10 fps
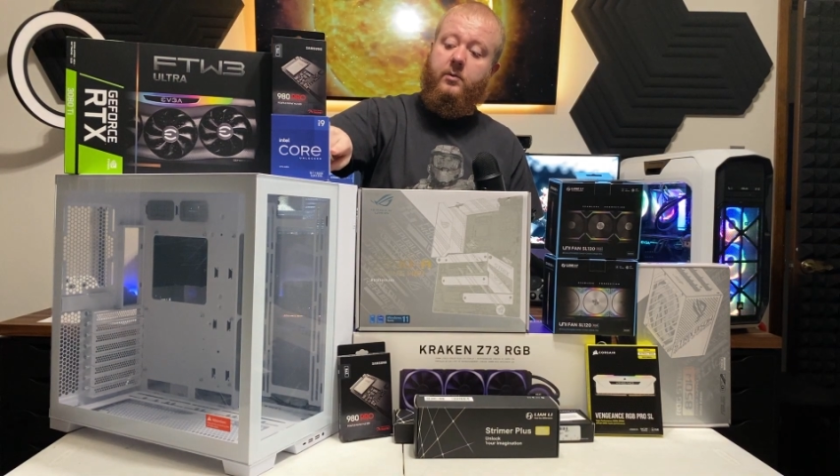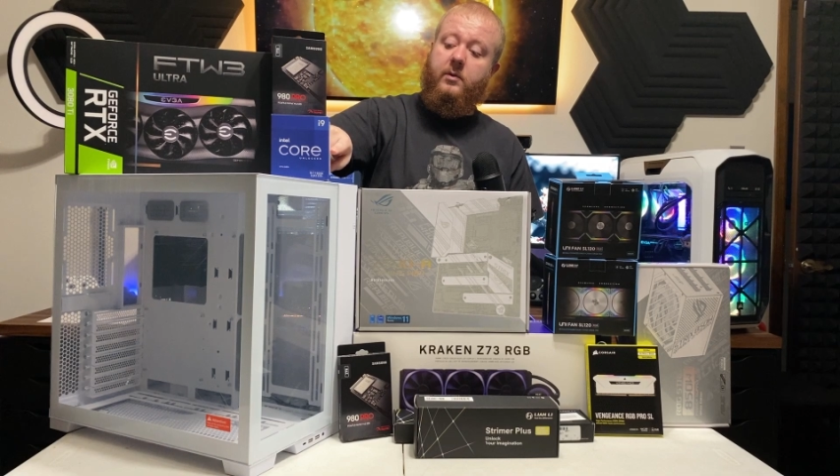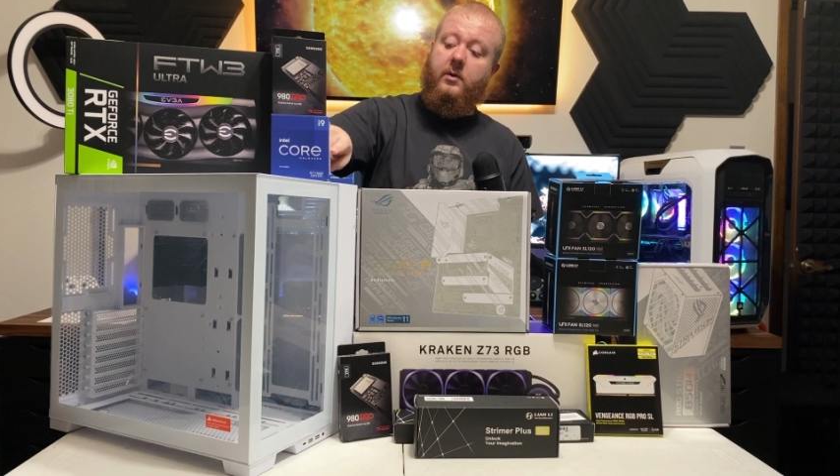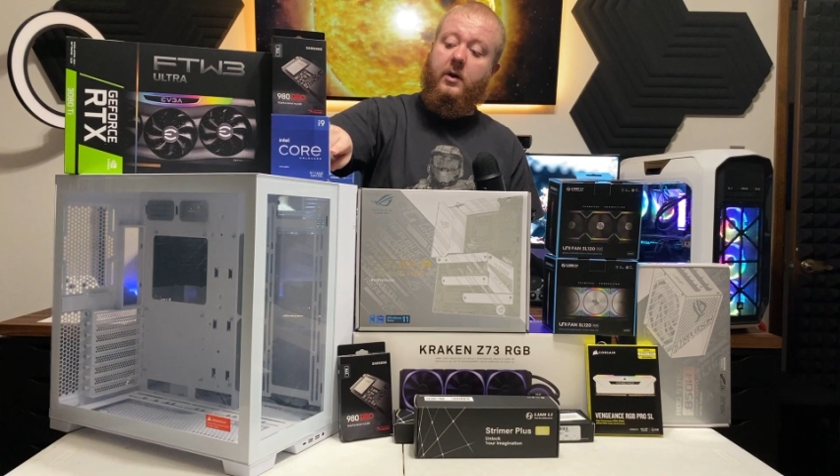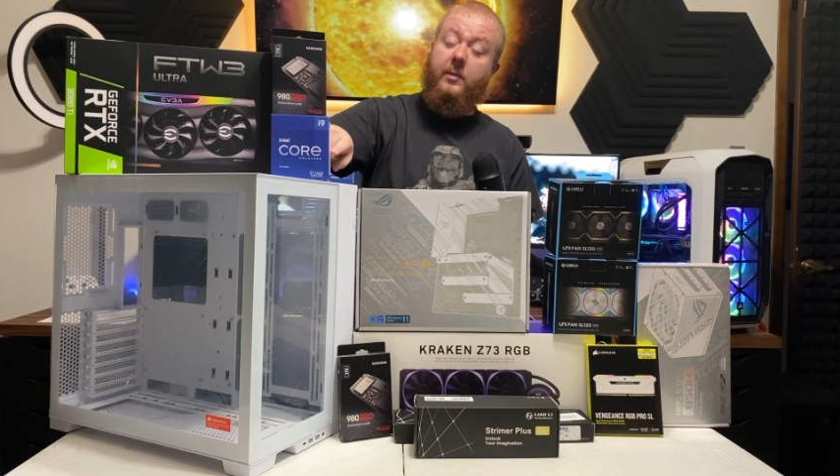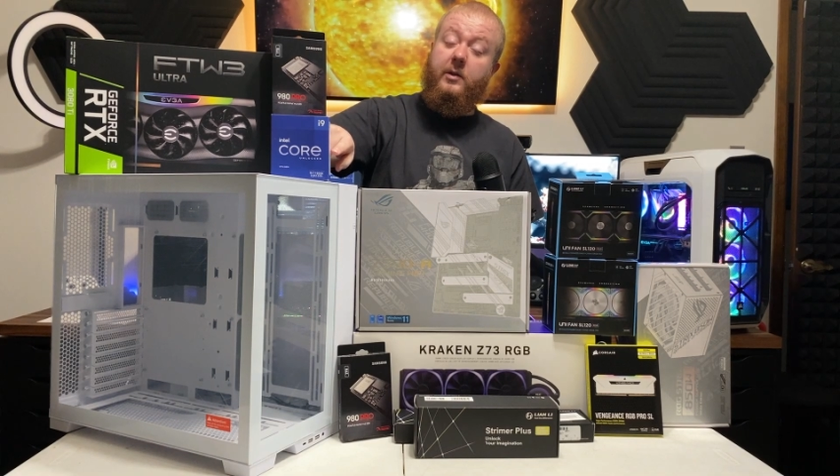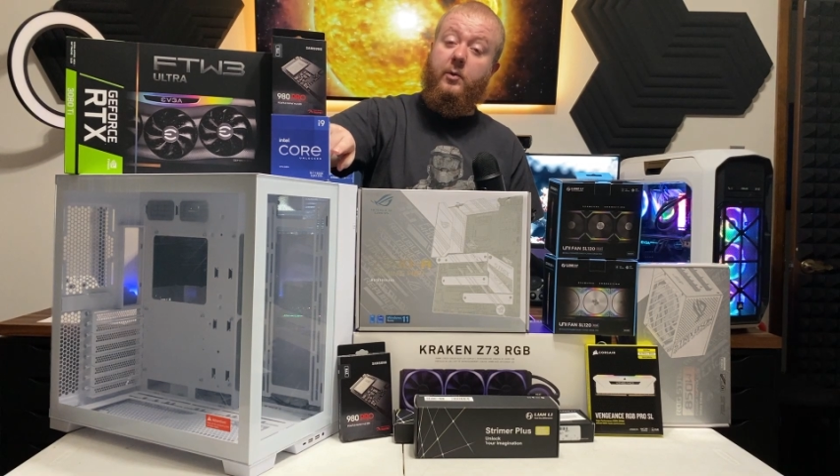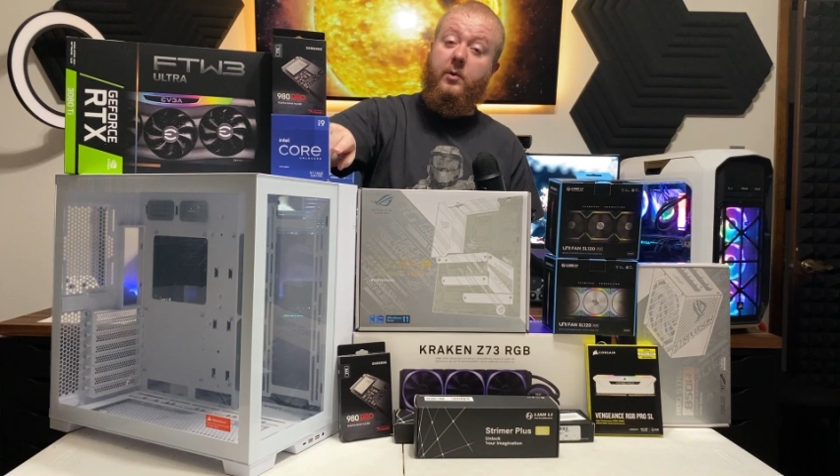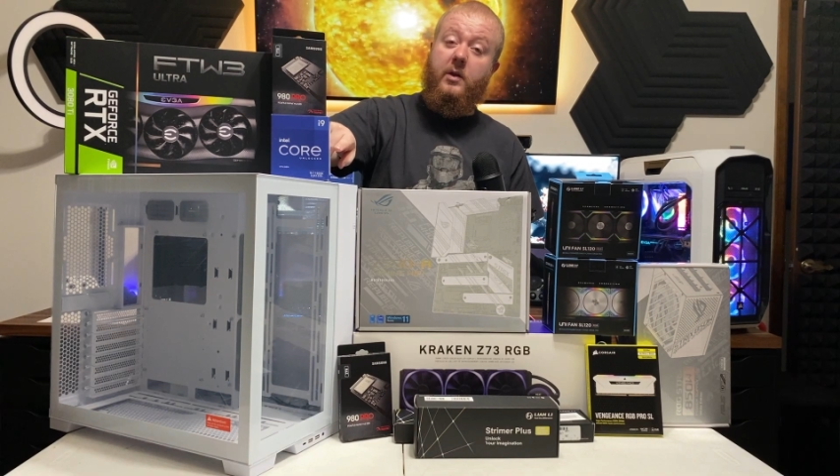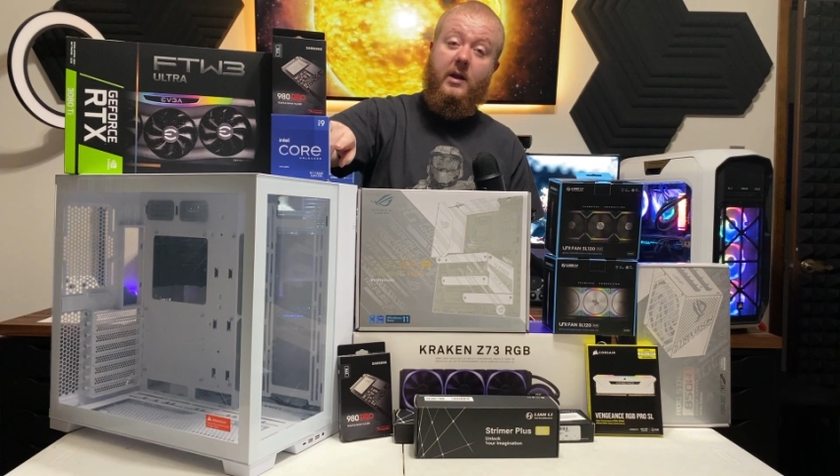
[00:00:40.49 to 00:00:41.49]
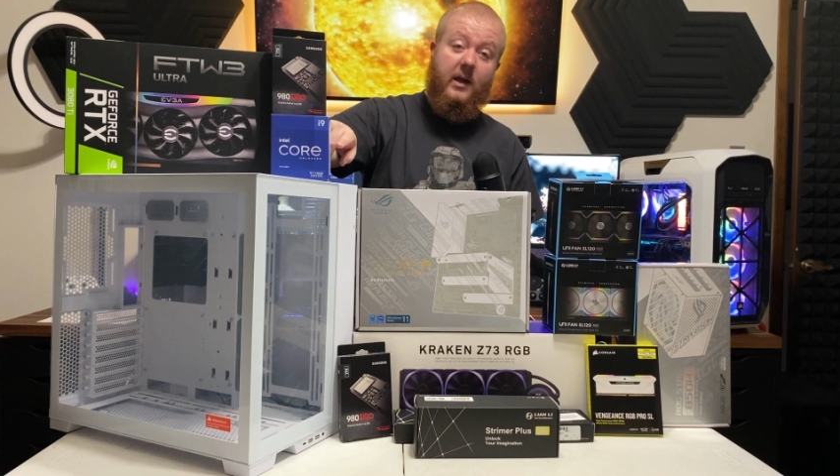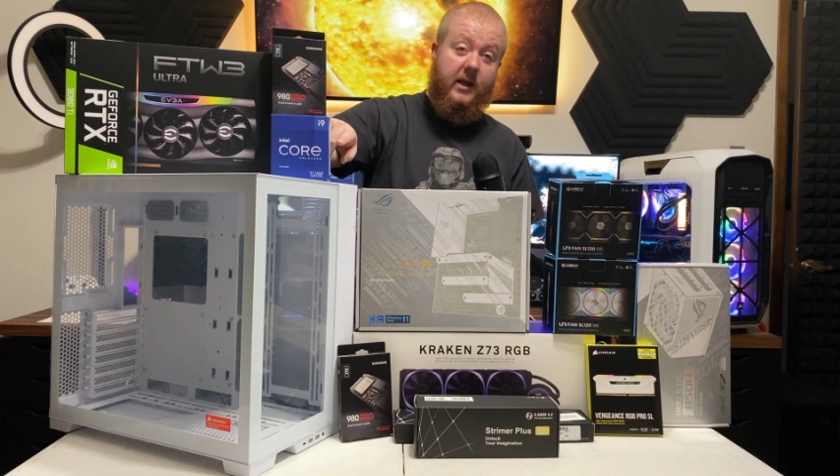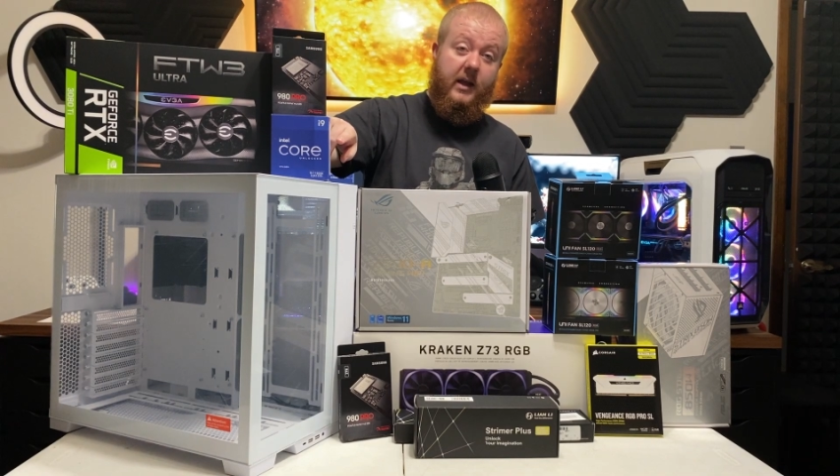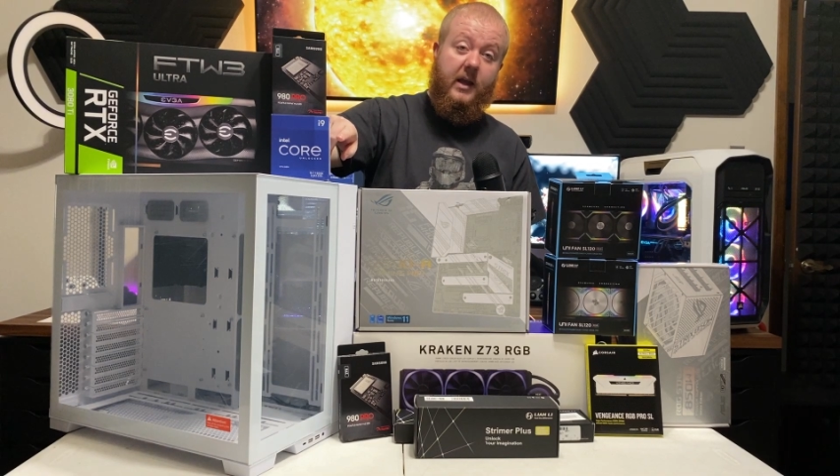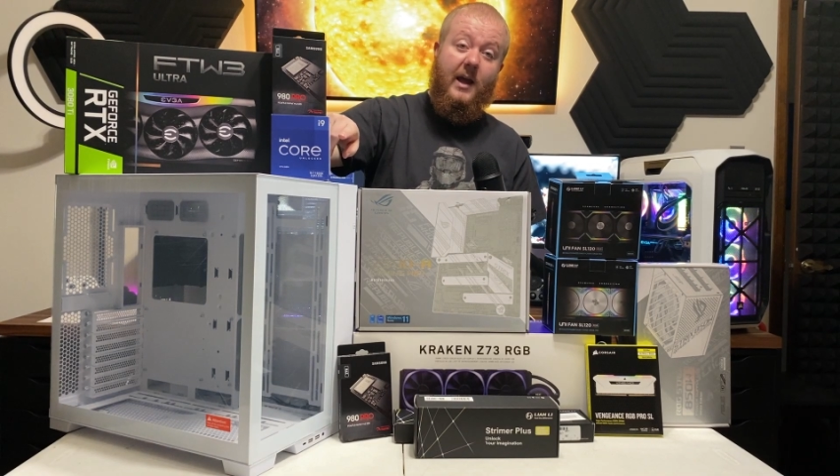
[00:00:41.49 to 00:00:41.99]
We're going to be doing
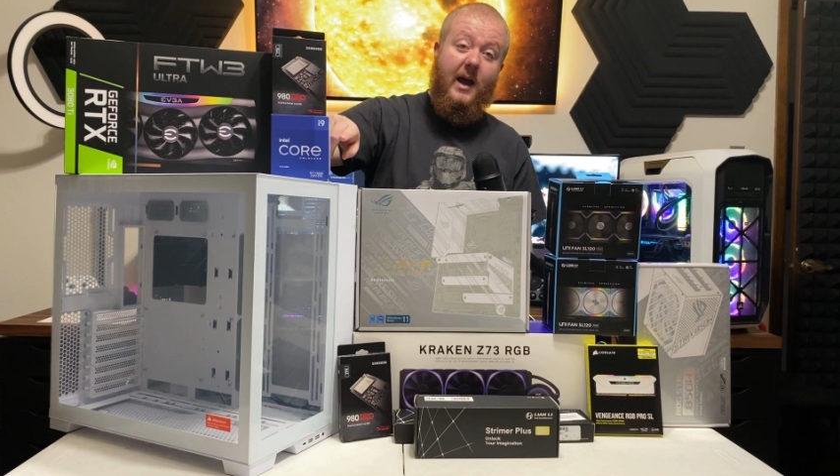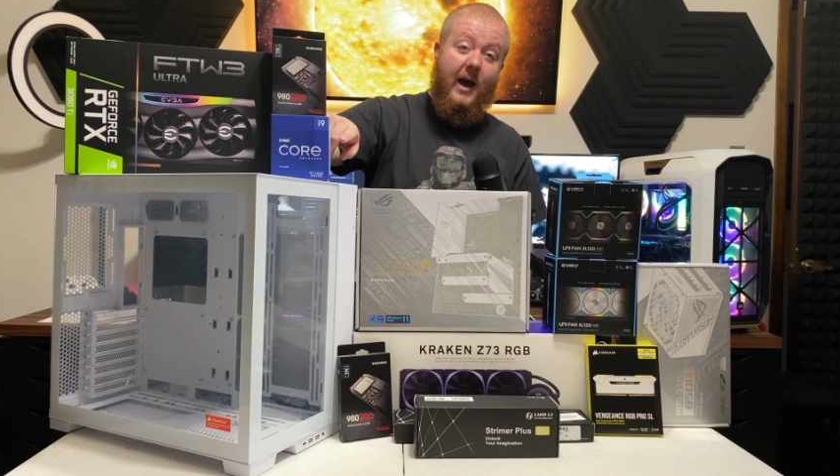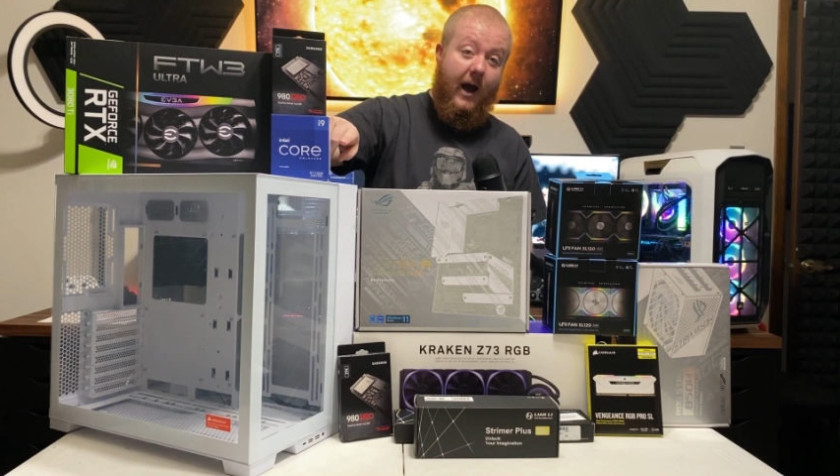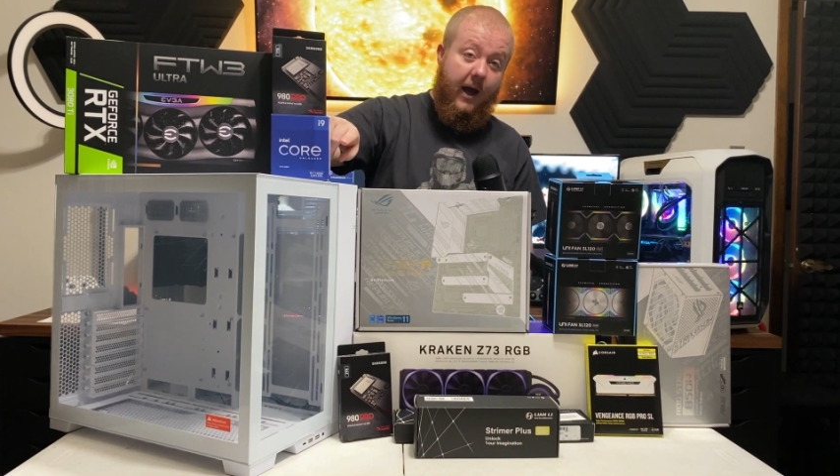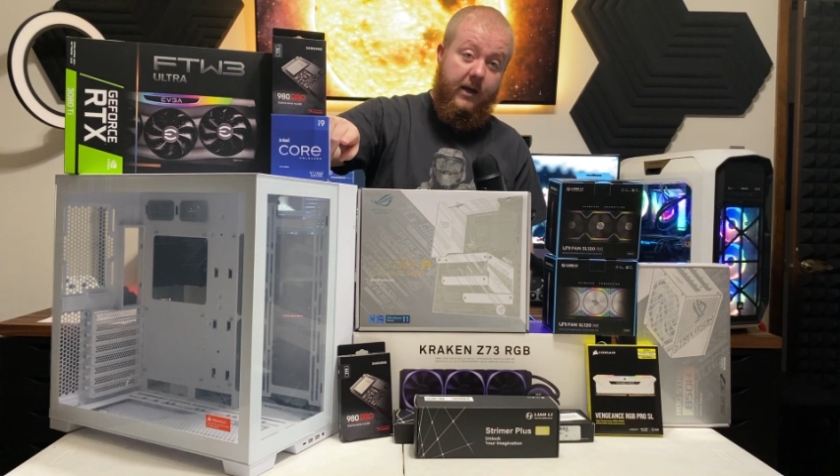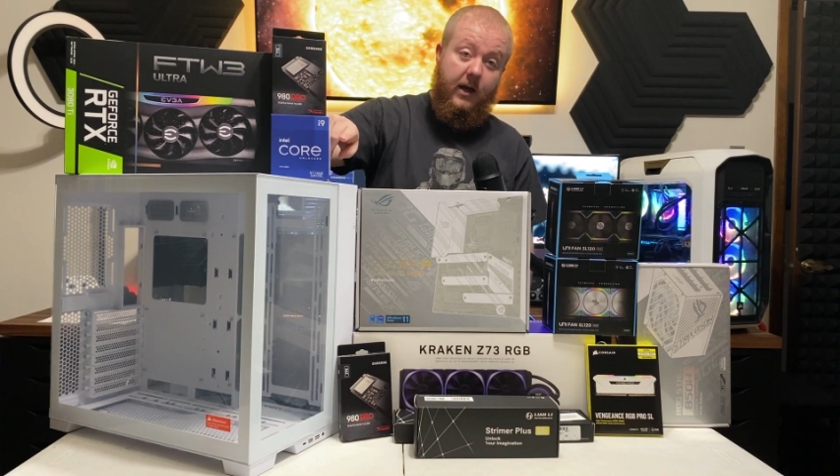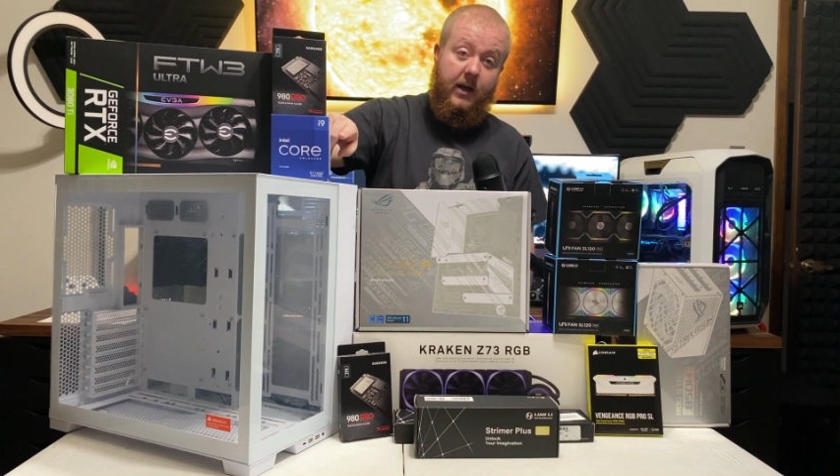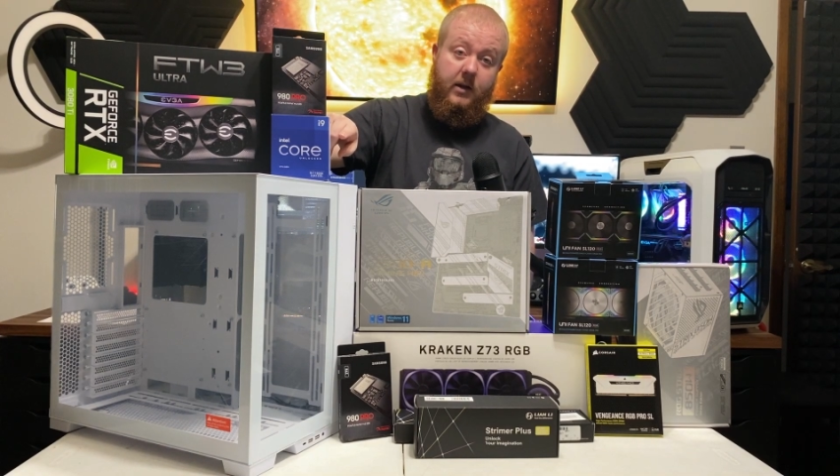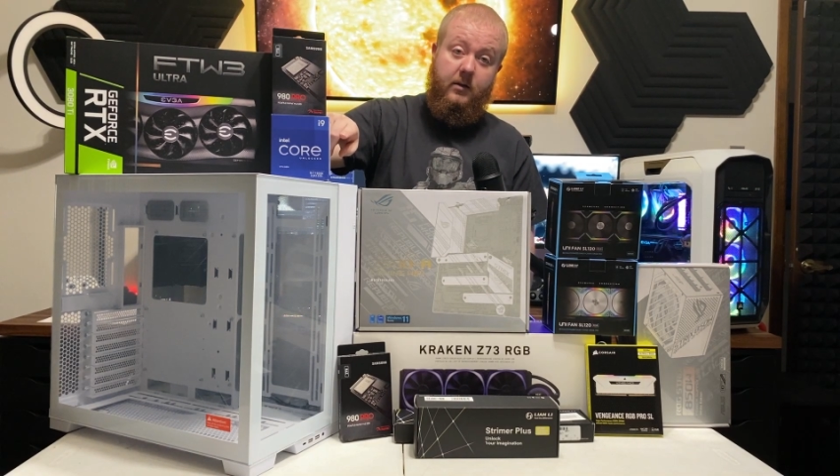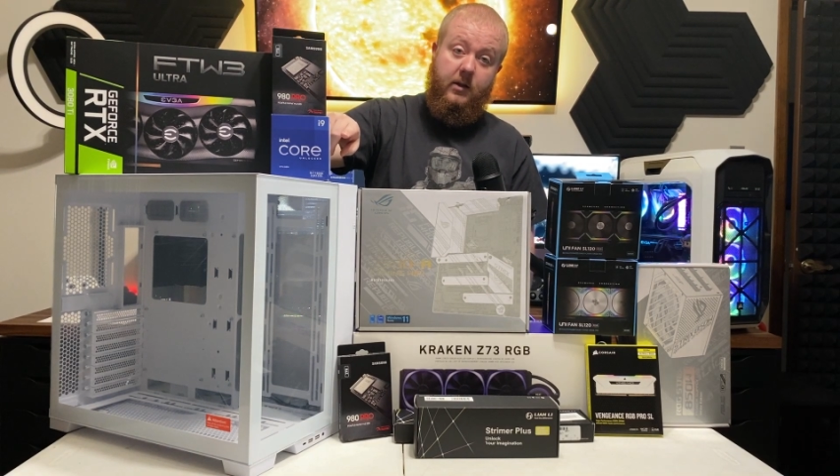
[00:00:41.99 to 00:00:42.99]
a i9